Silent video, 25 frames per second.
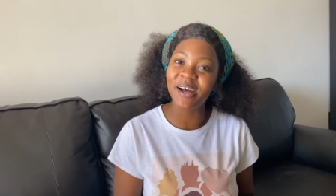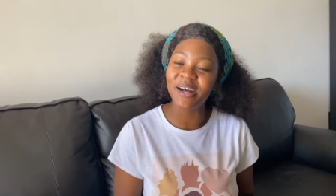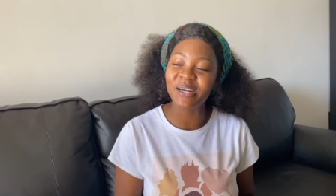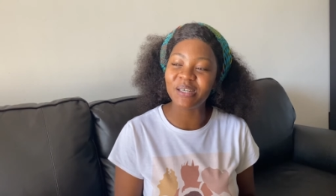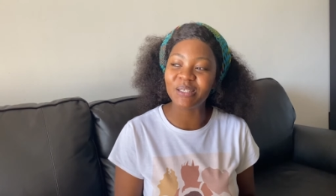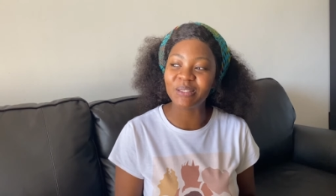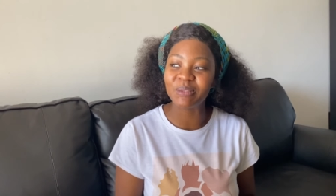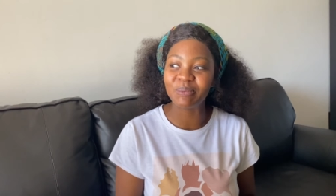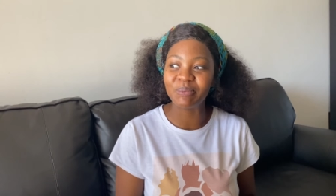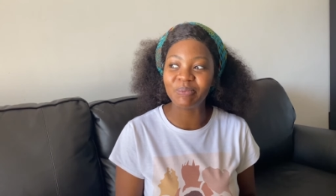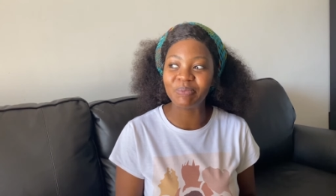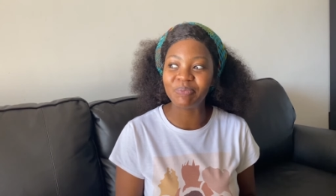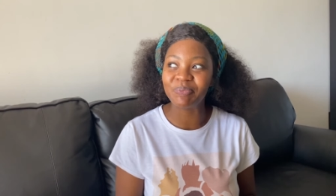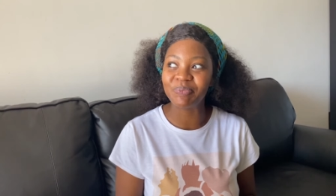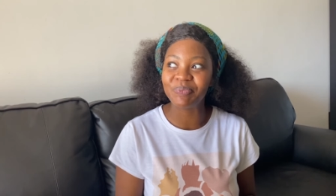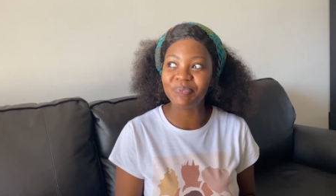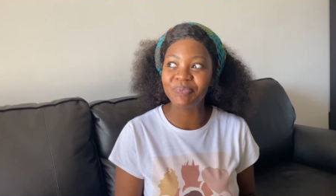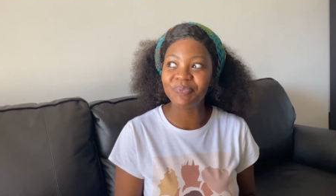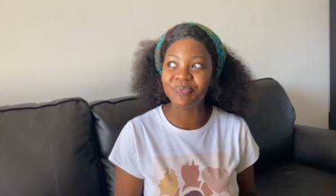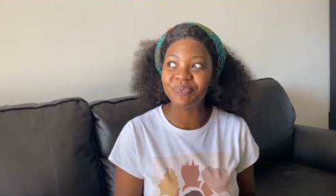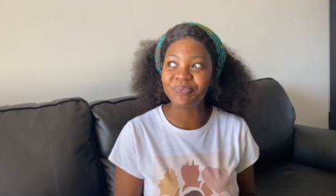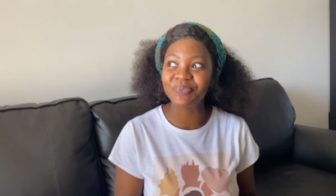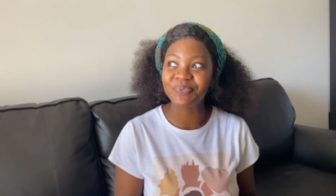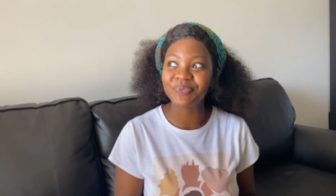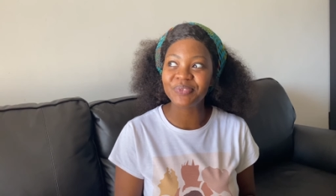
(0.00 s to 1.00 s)

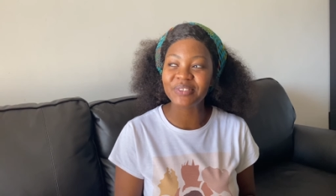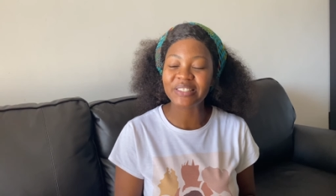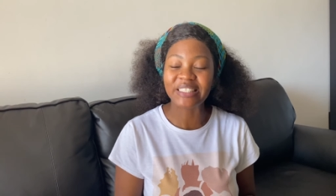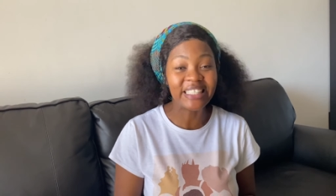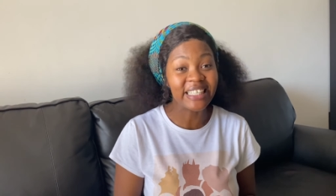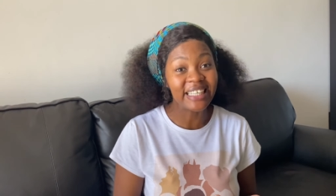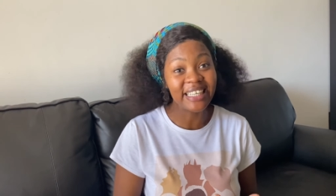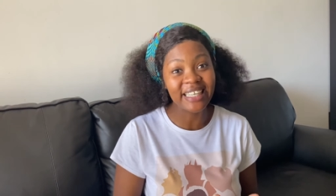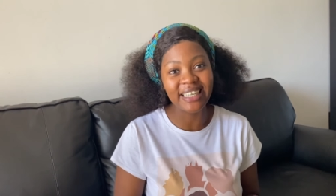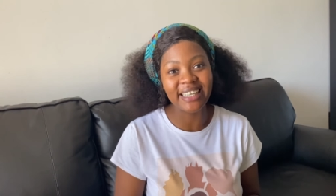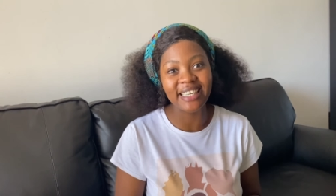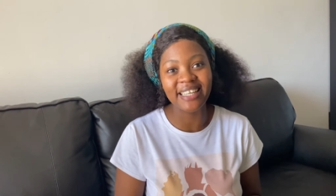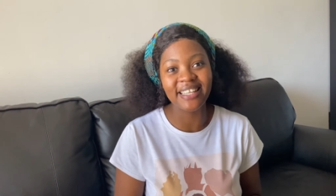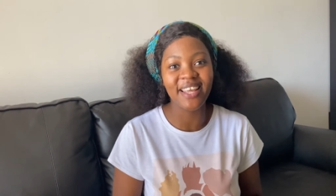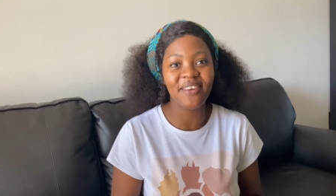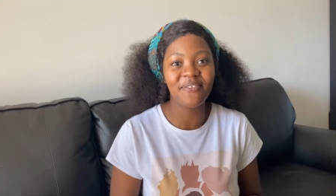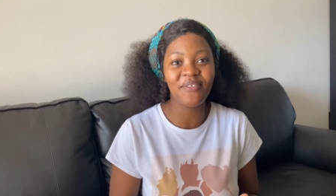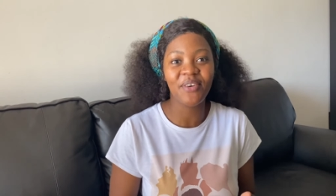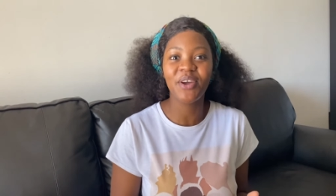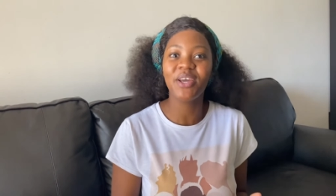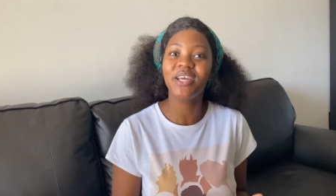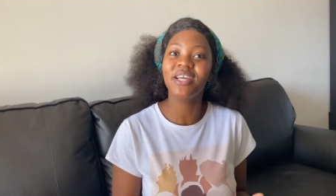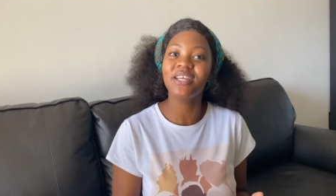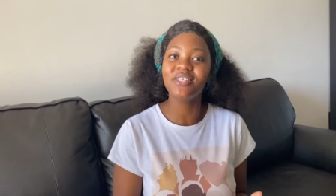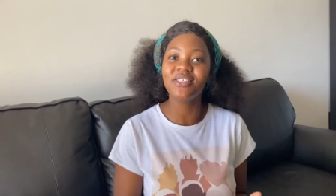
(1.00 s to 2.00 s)
um, yeah, they're
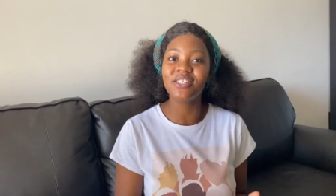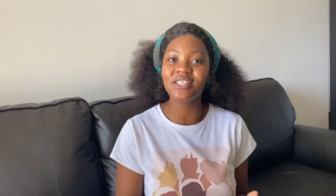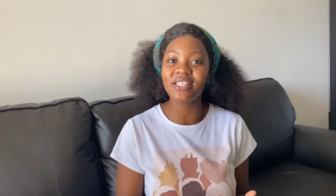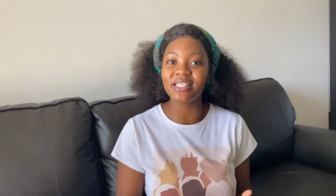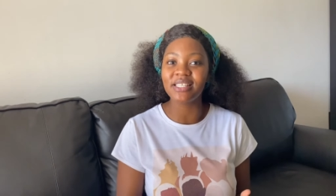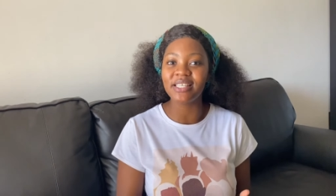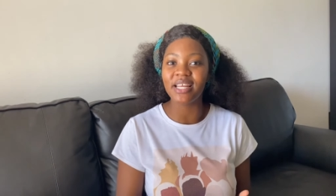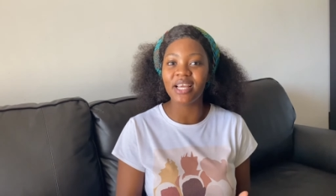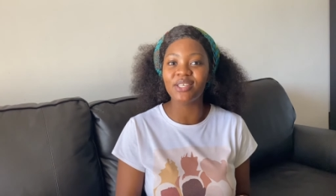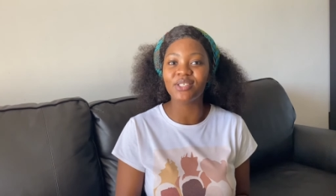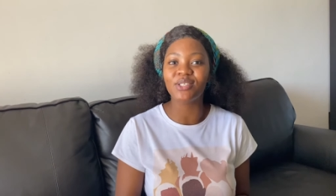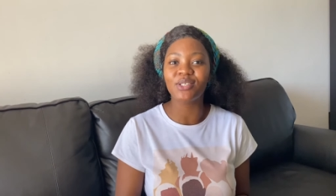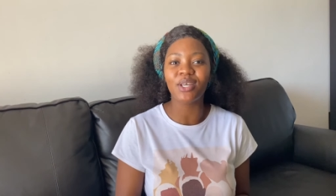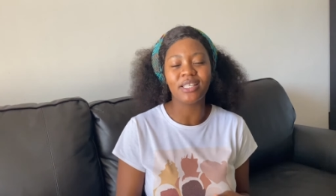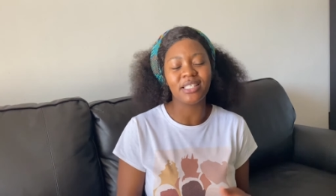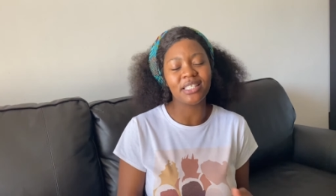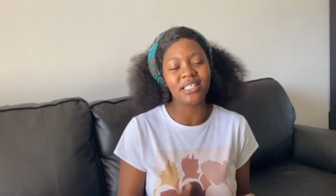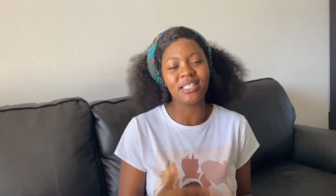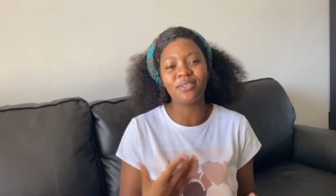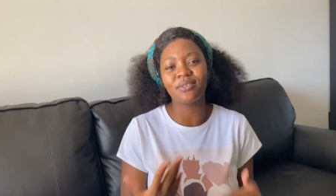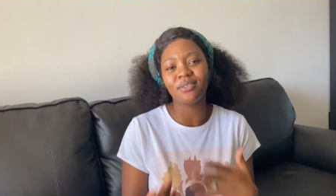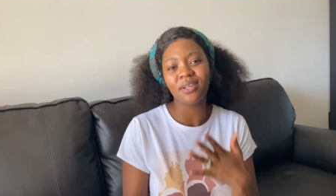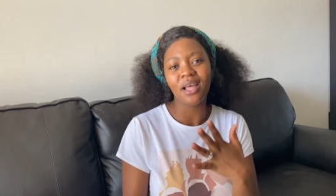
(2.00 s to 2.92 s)
very interesting. So I just,